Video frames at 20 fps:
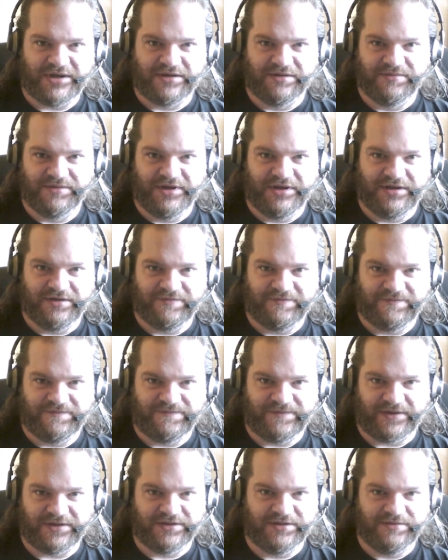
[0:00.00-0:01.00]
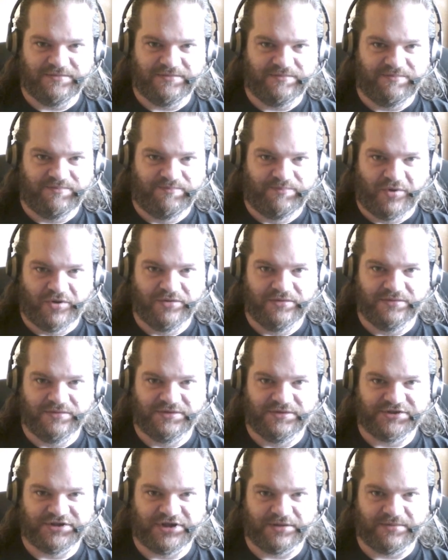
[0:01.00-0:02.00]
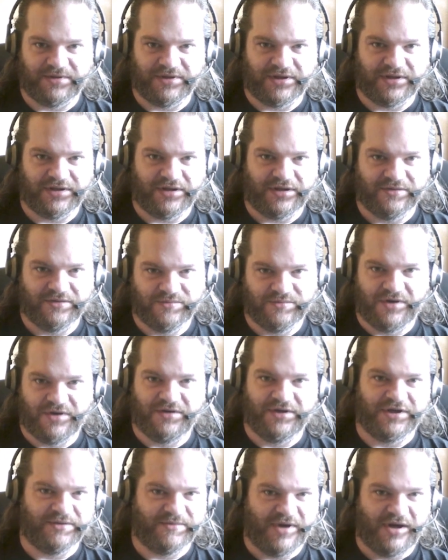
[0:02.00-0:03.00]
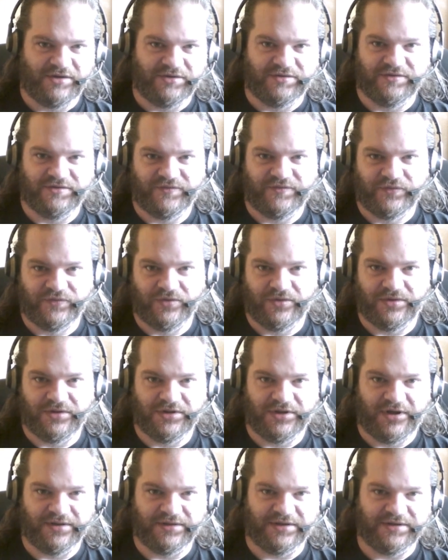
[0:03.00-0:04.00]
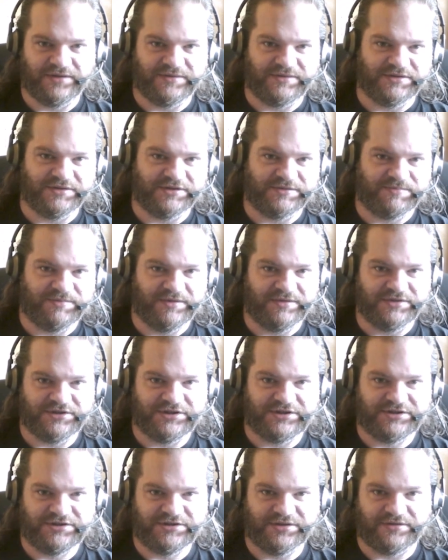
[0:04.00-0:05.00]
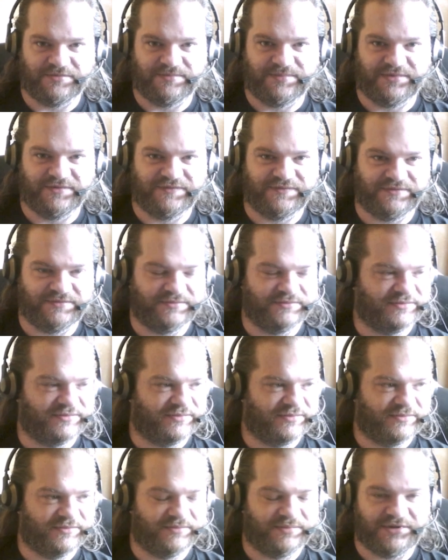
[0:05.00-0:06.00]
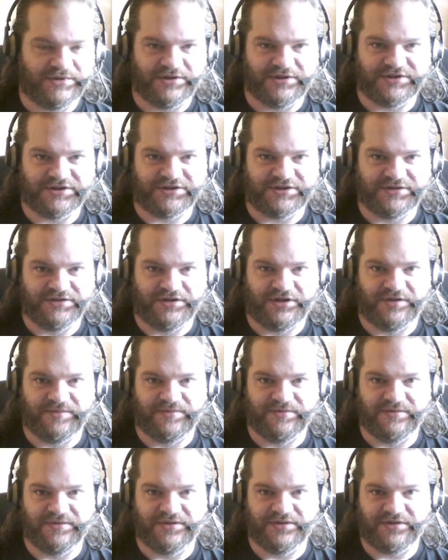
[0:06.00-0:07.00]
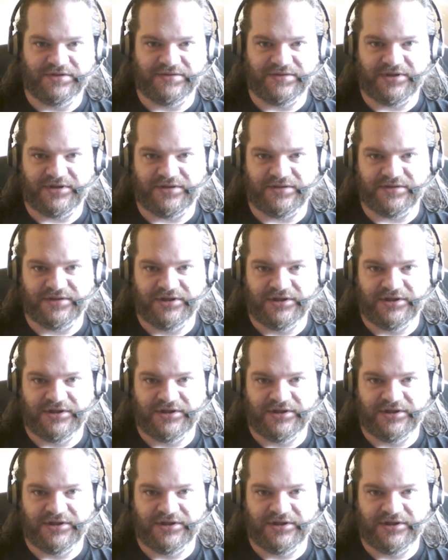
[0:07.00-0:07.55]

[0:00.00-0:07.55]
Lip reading: of their fucking boot or something, they go rolling around on the floor like they've just been shot by a sniper in the crowd.